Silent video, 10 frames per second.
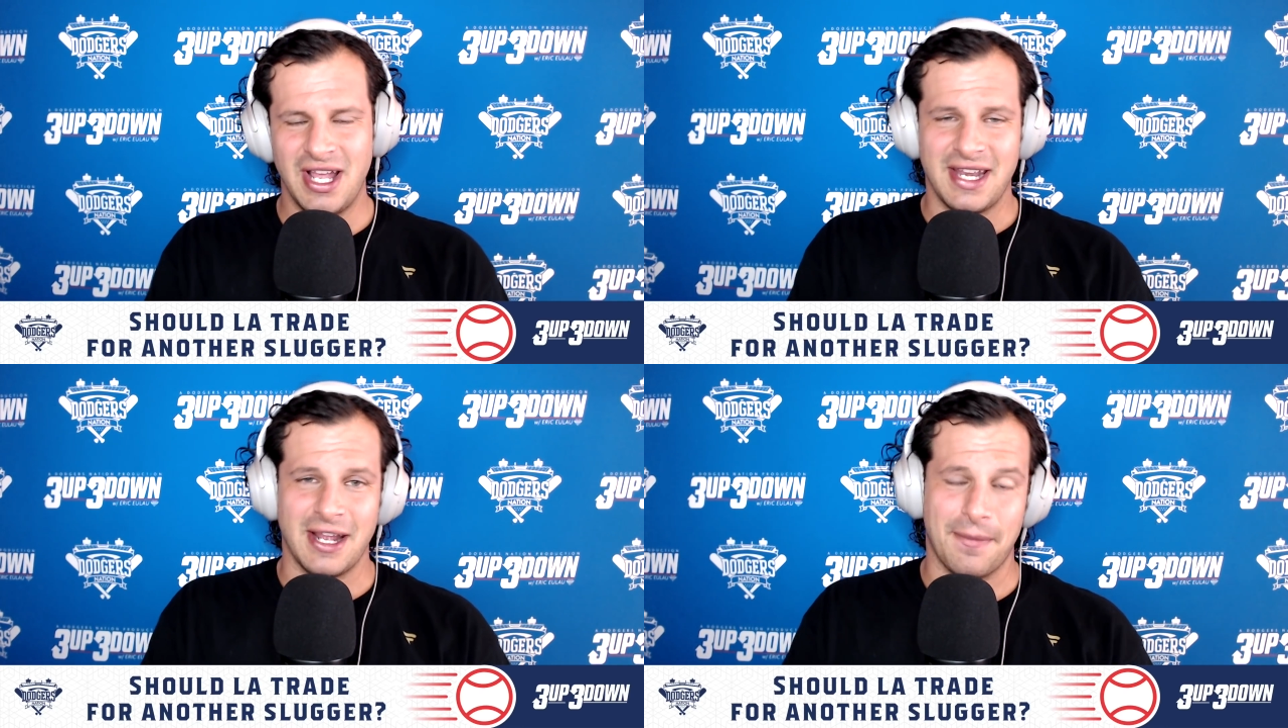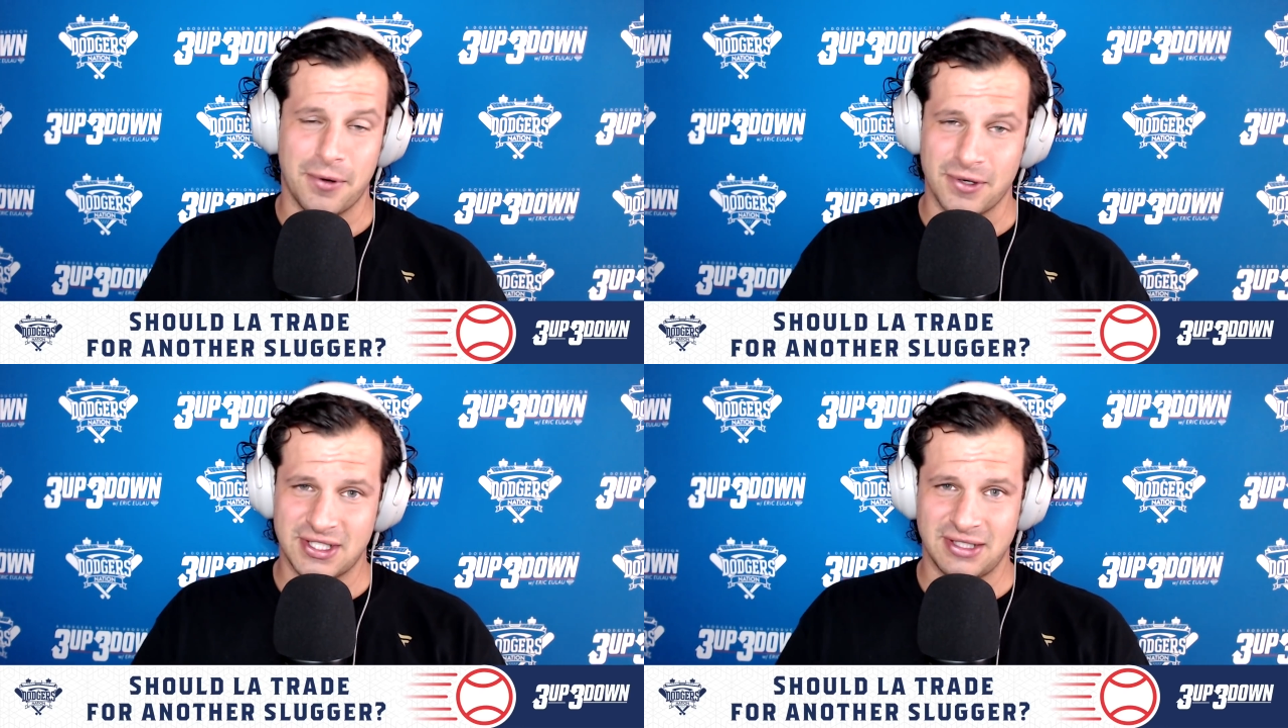Now,
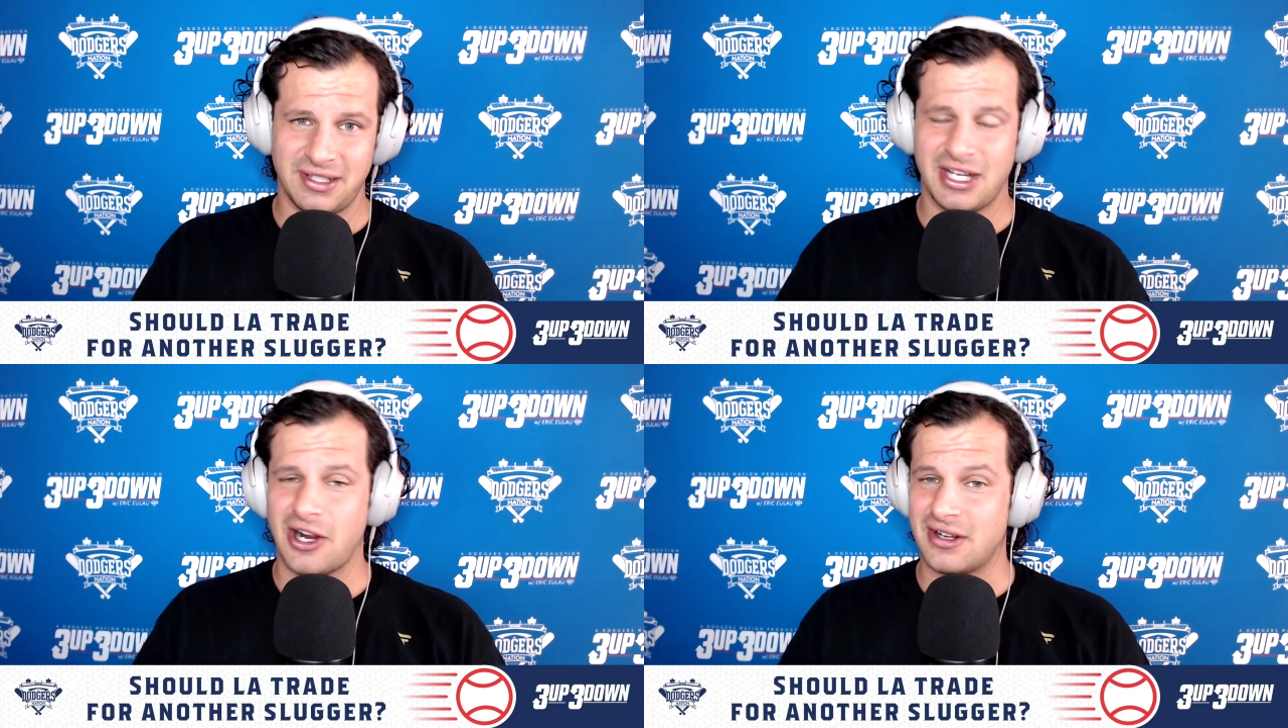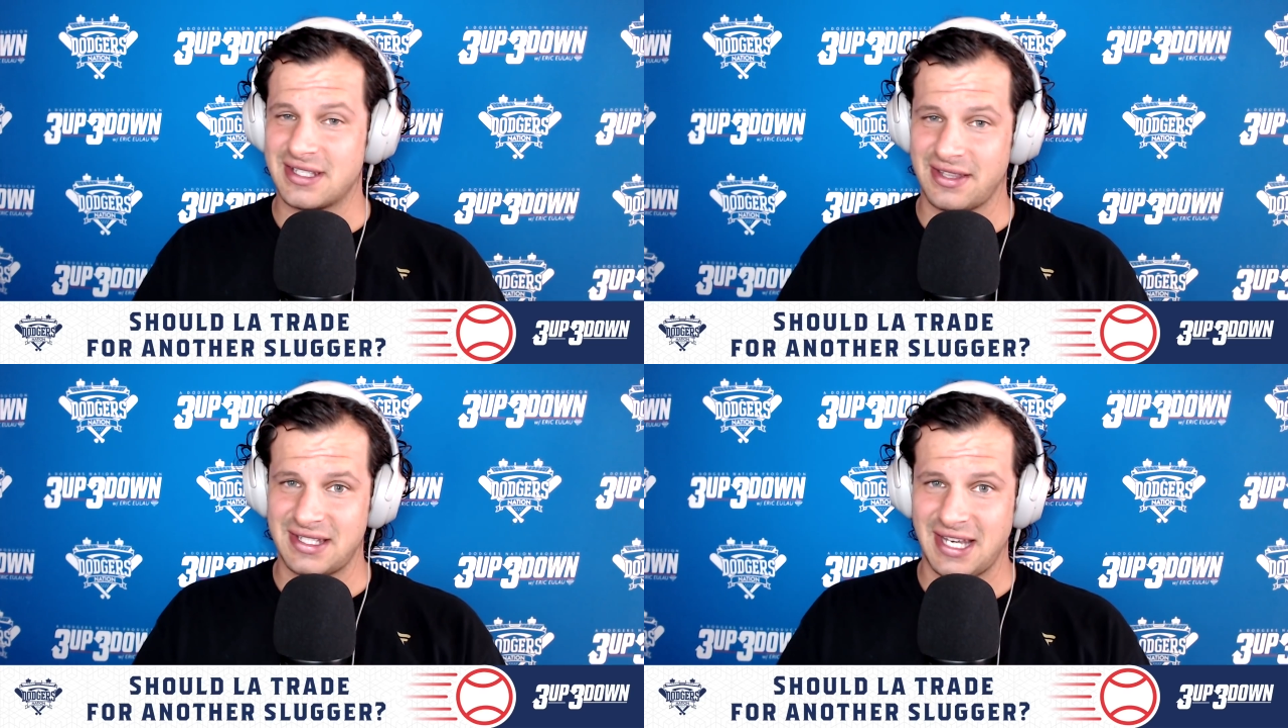personally, cards
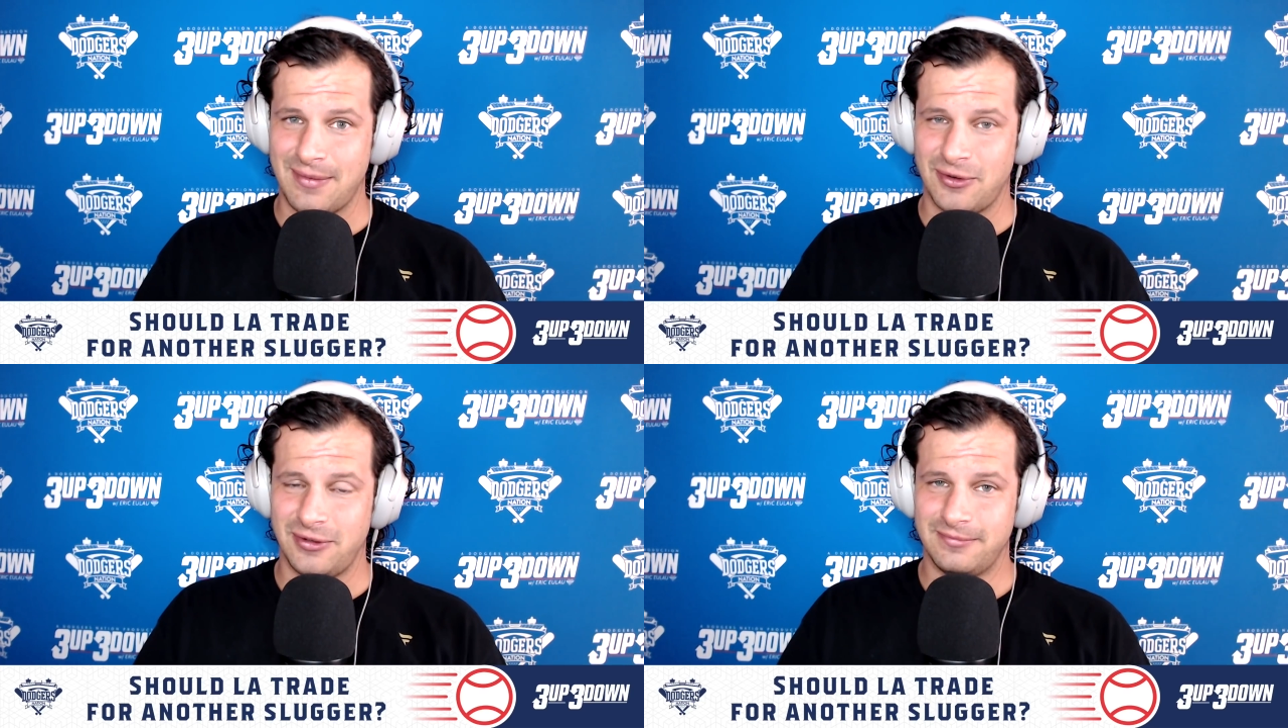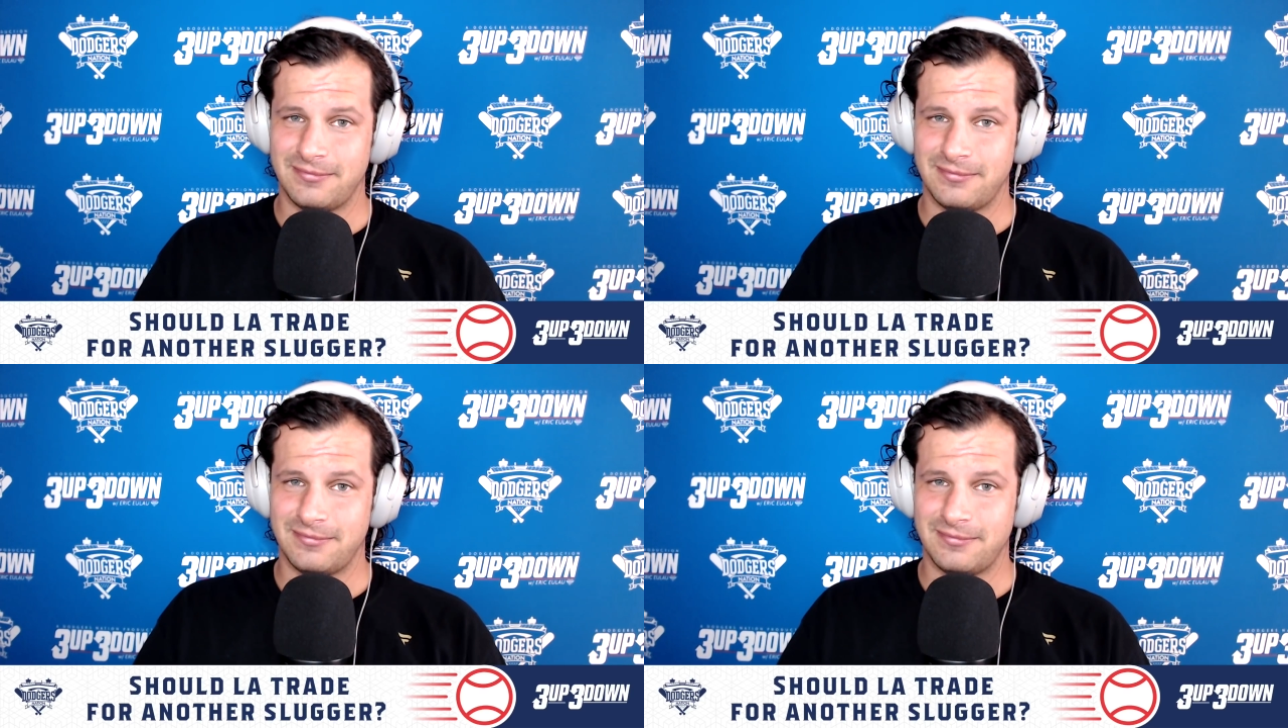on the table.